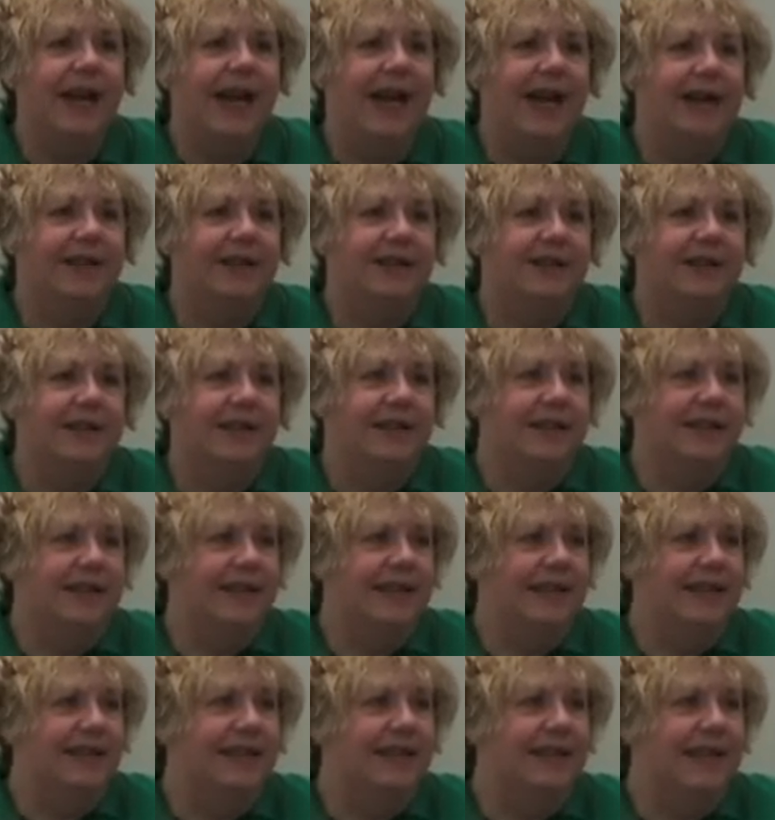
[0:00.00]
Acts. In
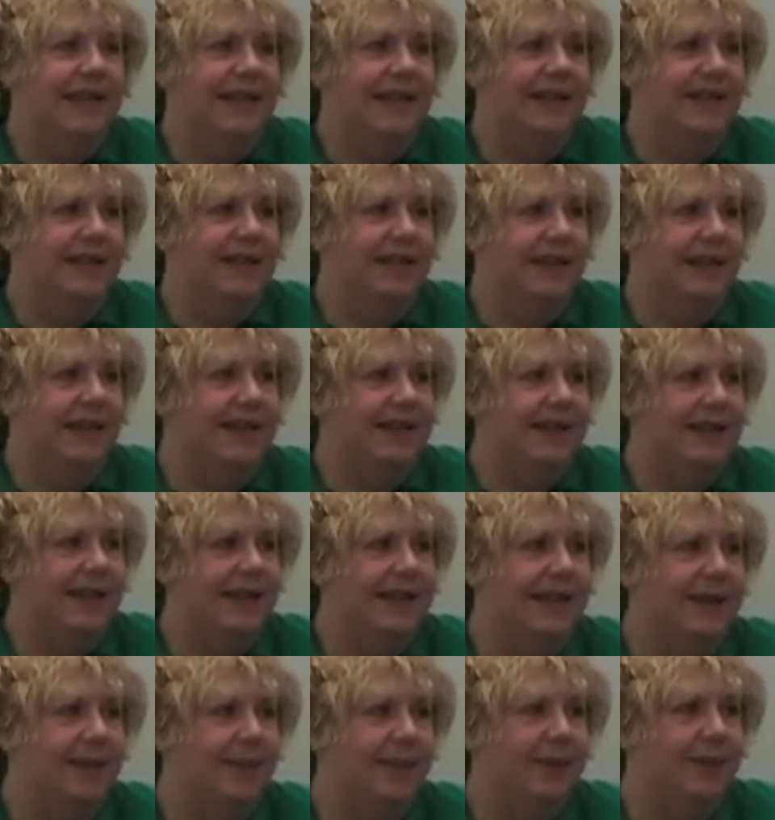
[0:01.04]

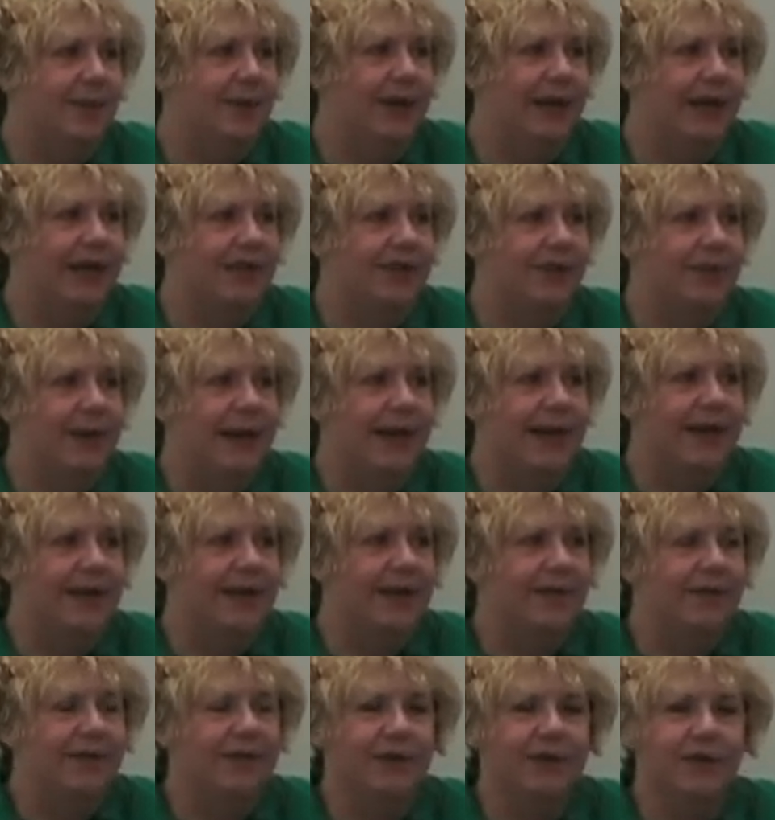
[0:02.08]
1660, the British make
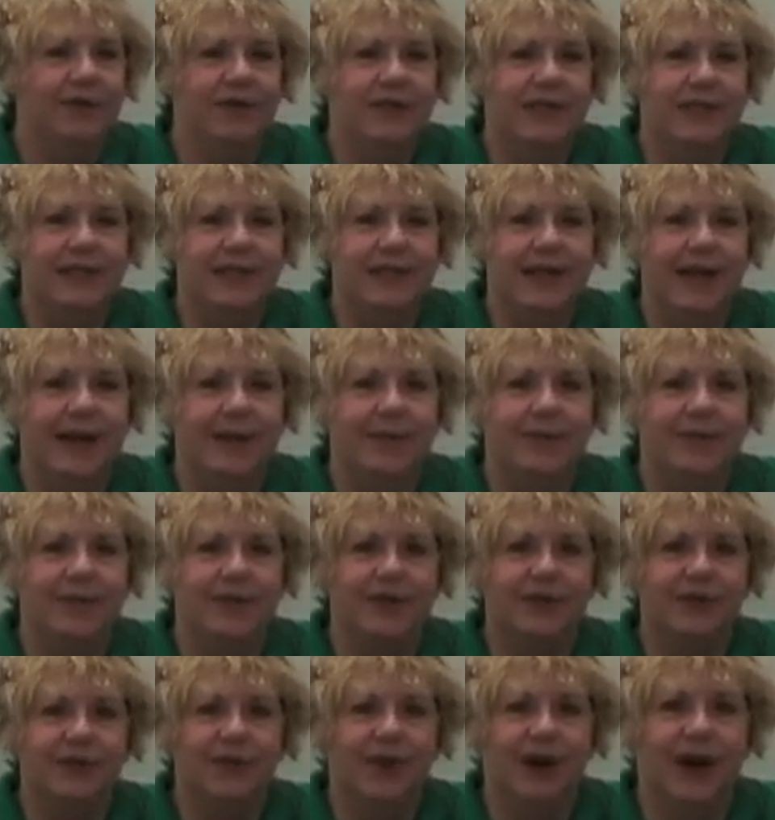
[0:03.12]
the first attempt
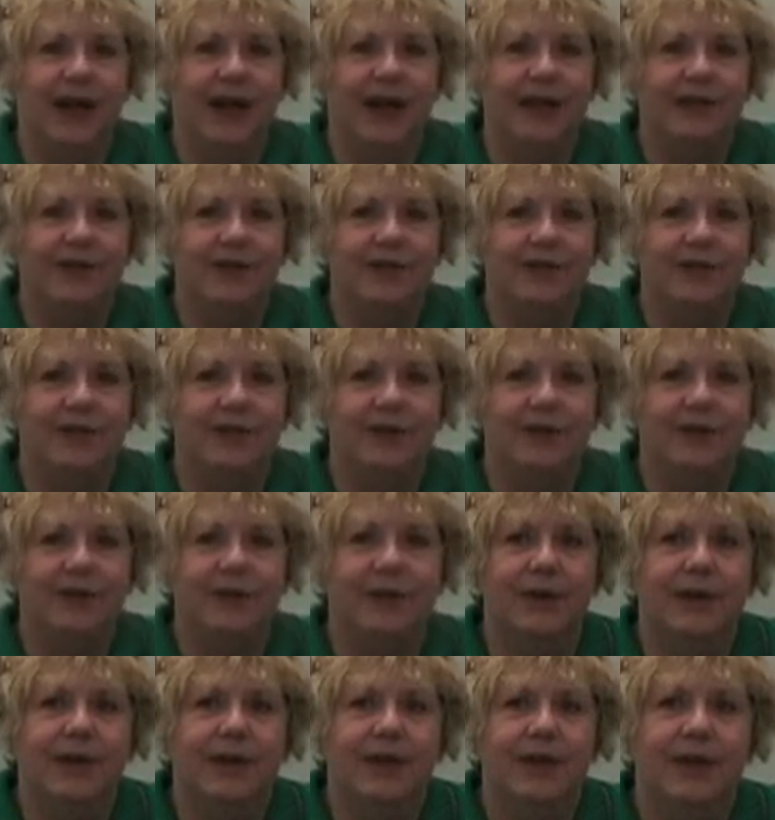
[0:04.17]
to try to
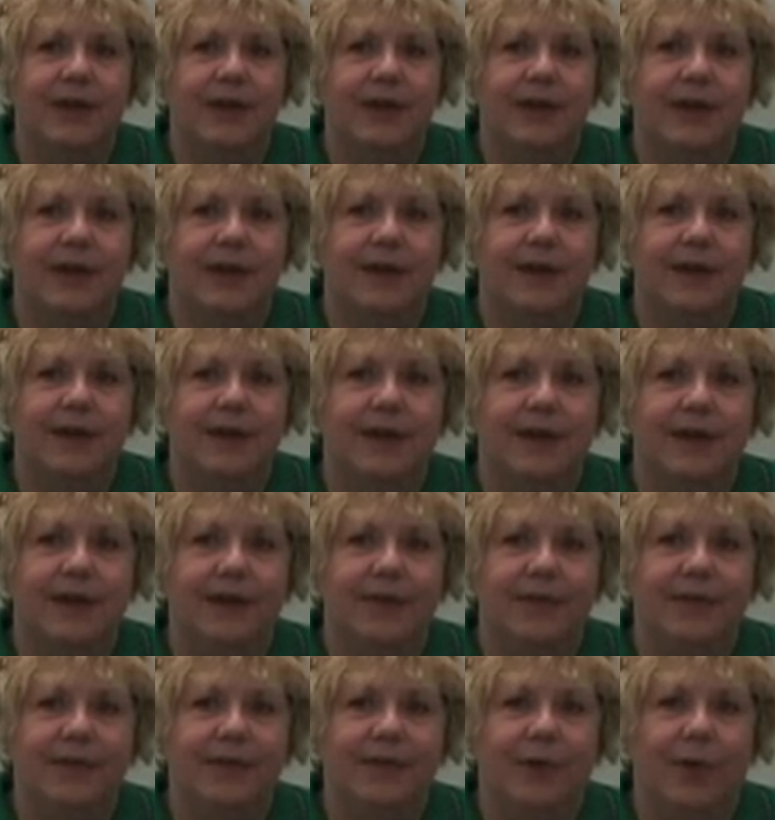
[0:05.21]

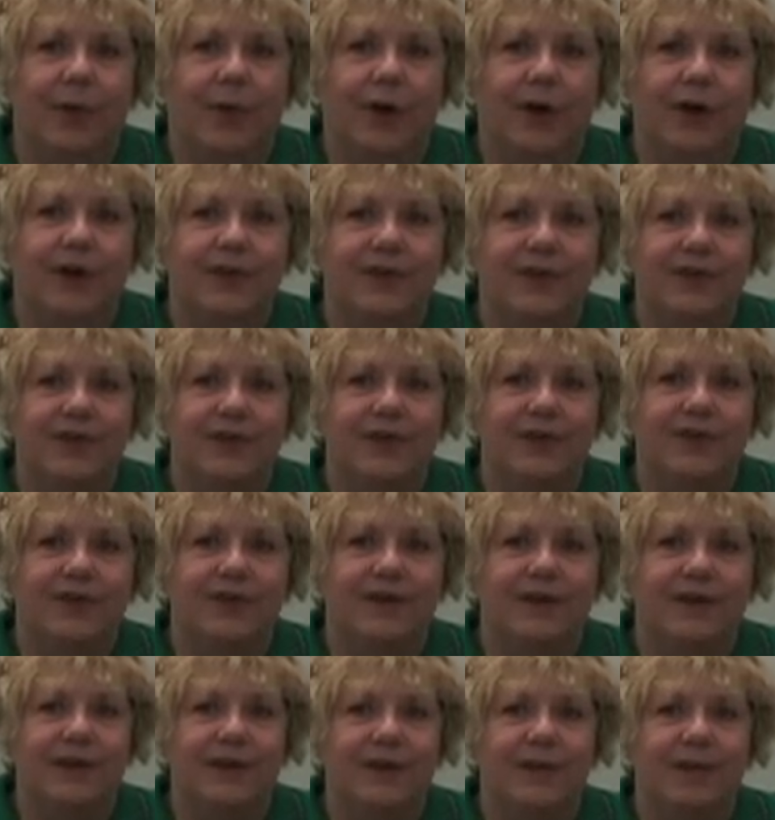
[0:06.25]
force
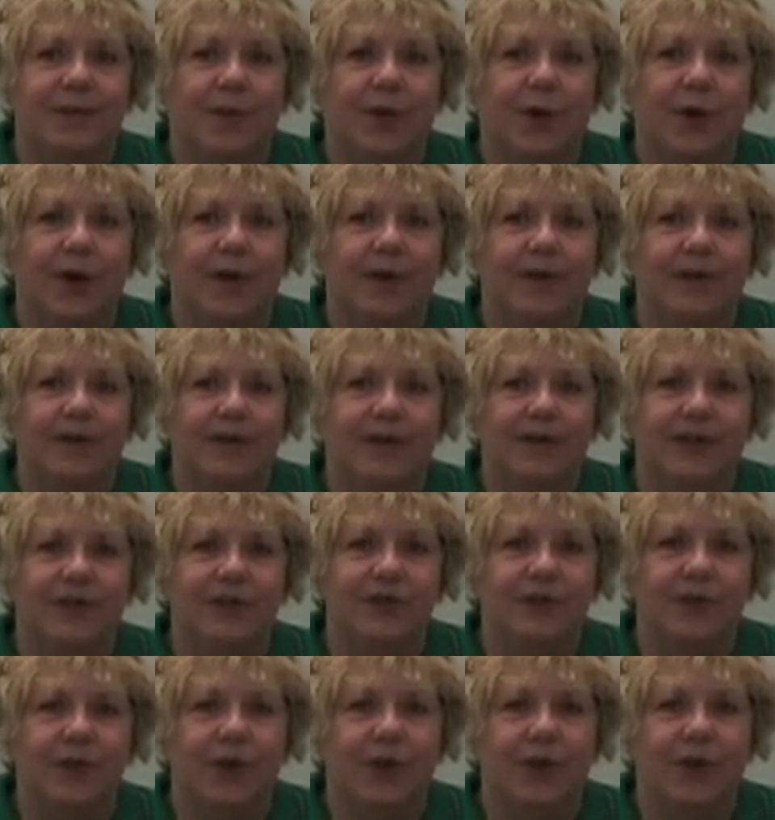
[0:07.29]
more
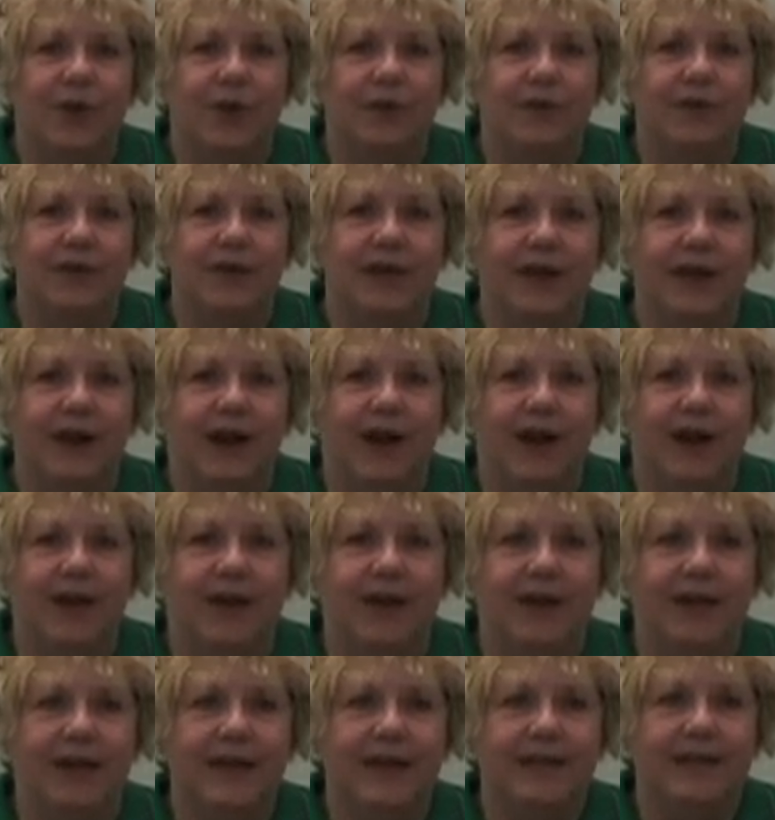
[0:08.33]
control over the
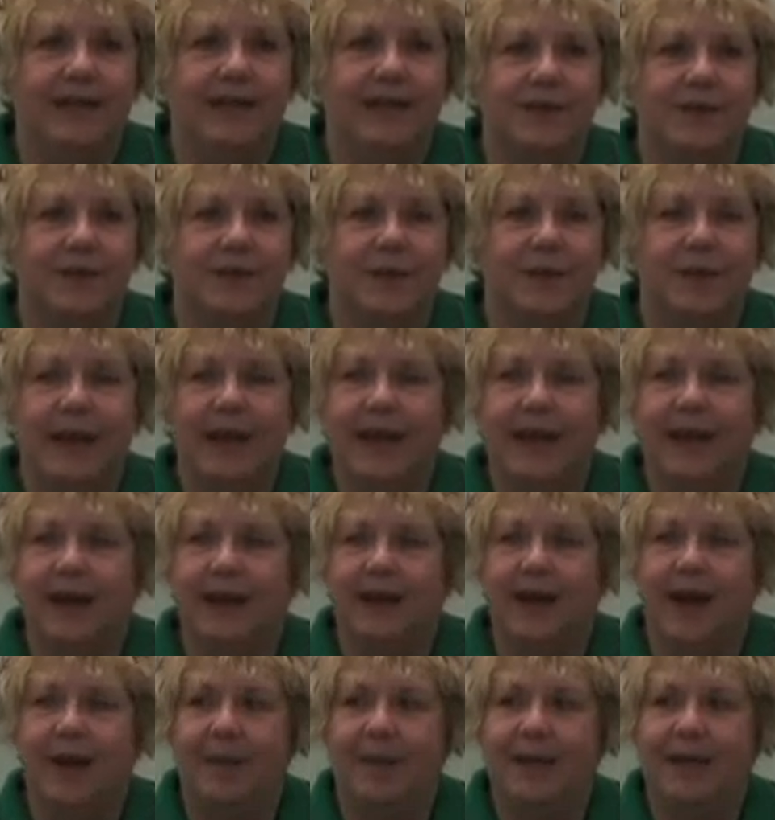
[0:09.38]
colonies. This would be
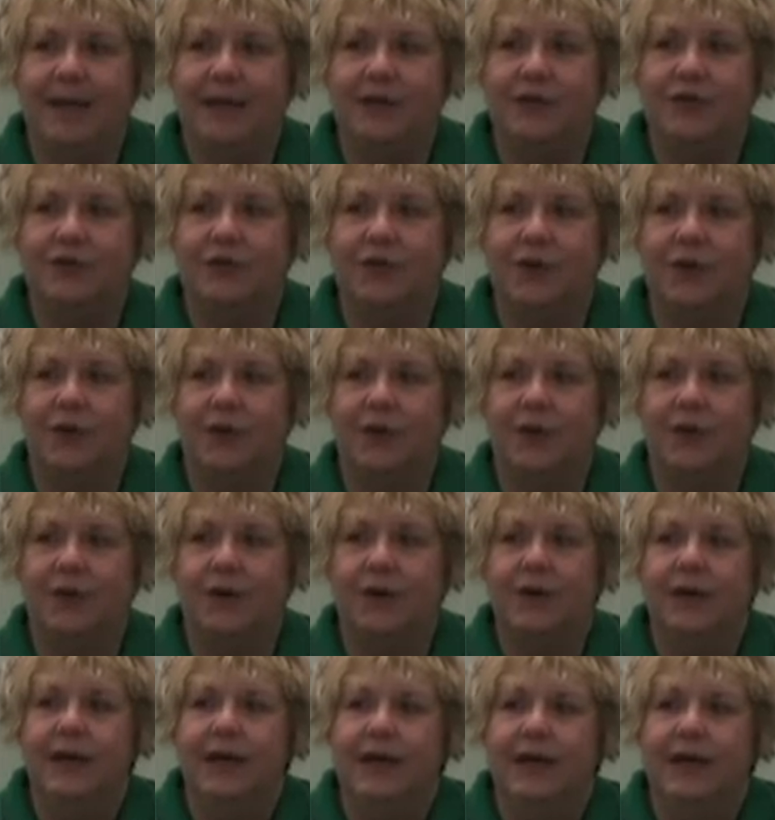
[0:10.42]
economic control.